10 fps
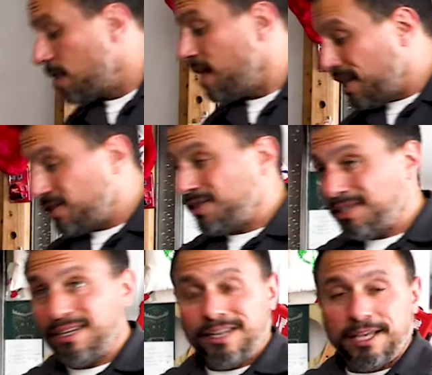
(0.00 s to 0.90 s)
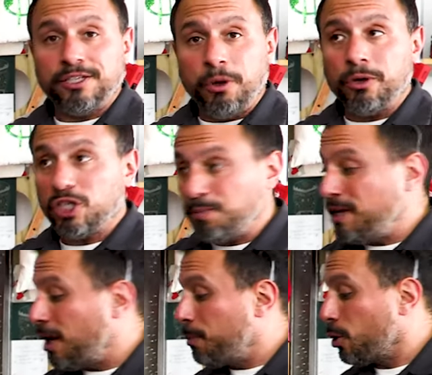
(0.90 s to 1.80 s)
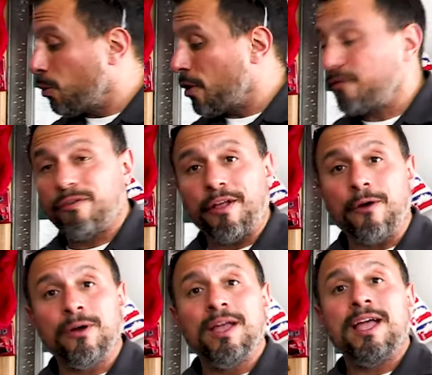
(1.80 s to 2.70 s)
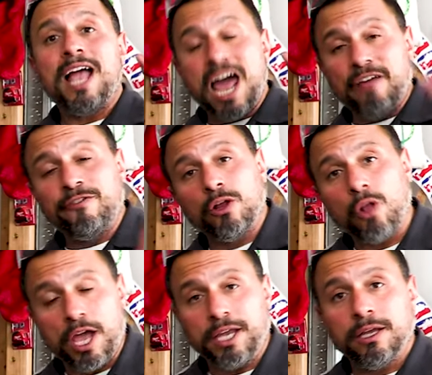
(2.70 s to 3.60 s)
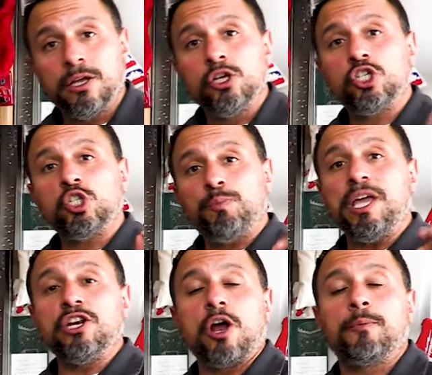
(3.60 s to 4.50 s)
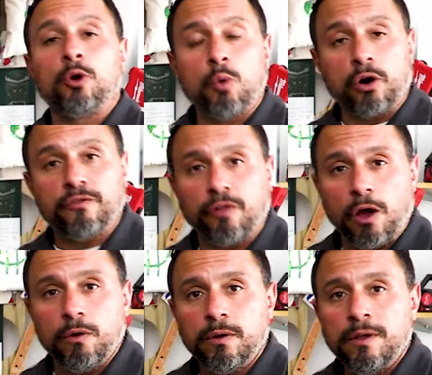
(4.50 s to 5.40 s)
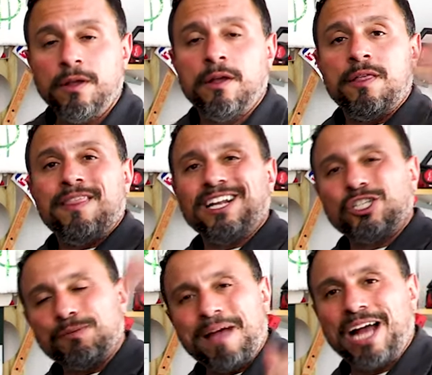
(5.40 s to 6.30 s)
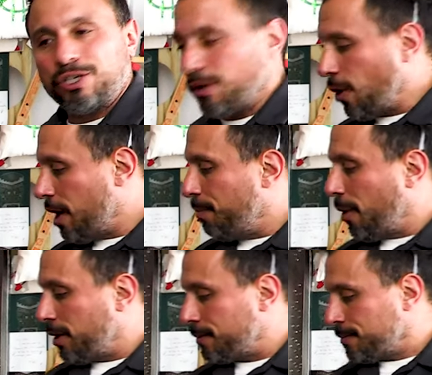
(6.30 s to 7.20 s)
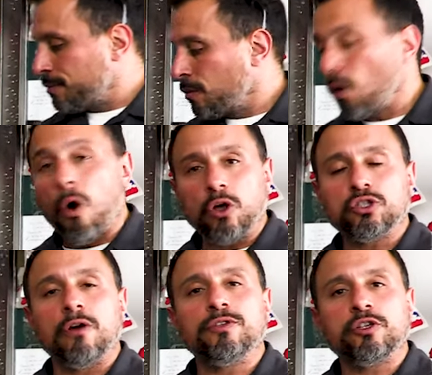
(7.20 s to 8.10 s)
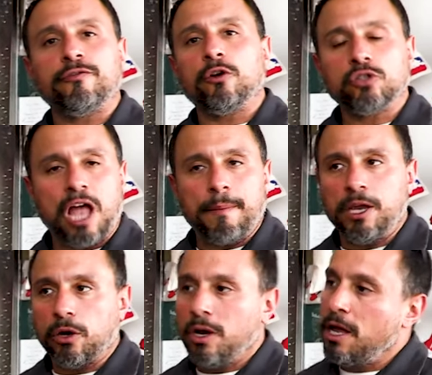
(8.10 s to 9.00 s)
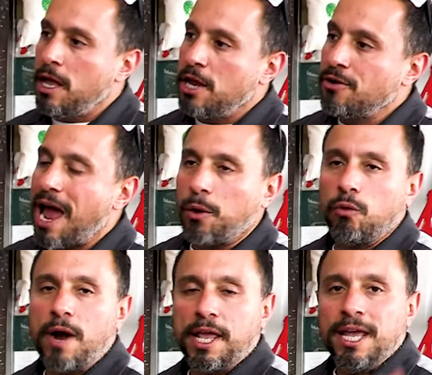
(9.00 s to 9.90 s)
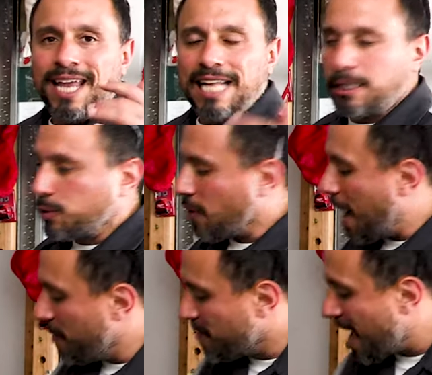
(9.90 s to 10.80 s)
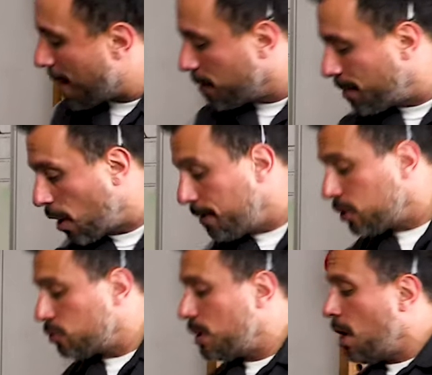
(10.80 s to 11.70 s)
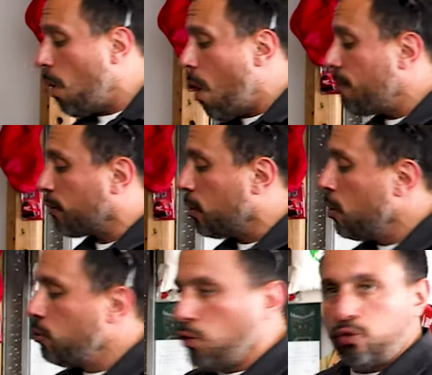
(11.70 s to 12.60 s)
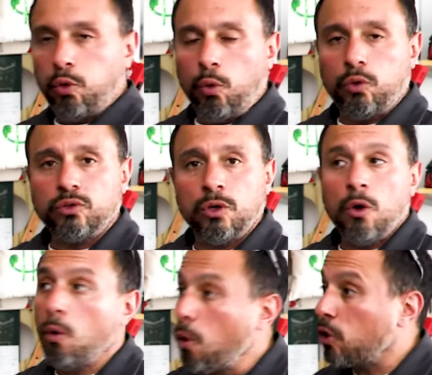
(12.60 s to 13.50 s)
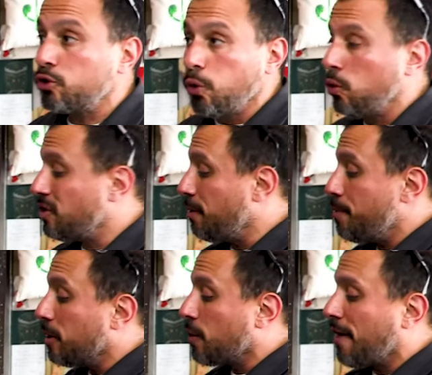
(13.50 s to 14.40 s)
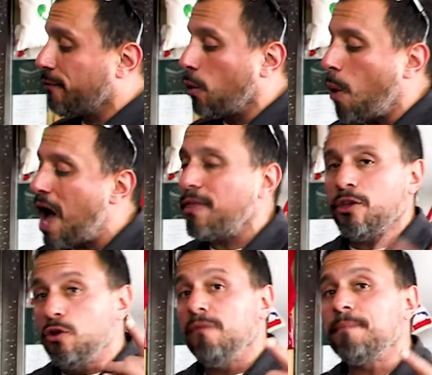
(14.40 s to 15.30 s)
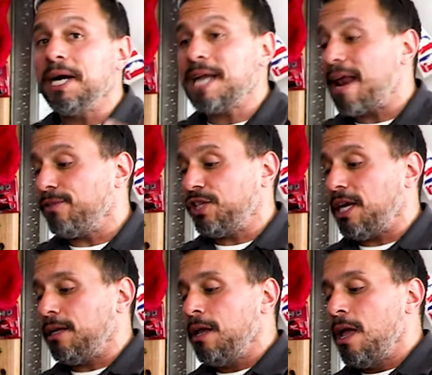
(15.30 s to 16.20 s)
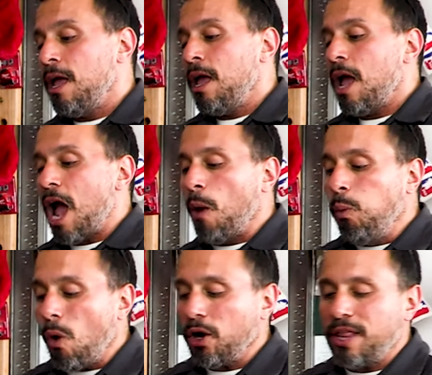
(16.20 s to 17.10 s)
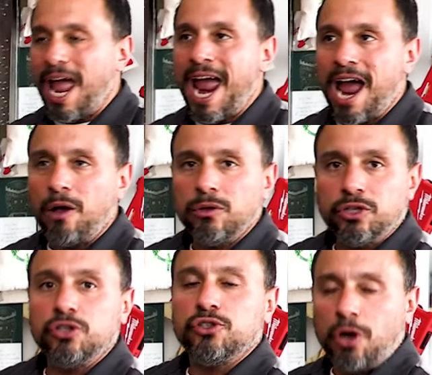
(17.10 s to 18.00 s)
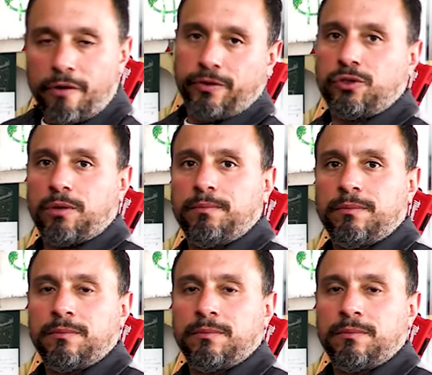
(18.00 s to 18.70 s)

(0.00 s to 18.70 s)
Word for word: This is going to speed up your workflow. And if you like speeding up your workflow, then smash the like button. Also, if it's your first time here, you're not already, get subscribed and tap the bell because we go over new tools, or tools that have been around for a while that you might not have seen and want to know how to service them.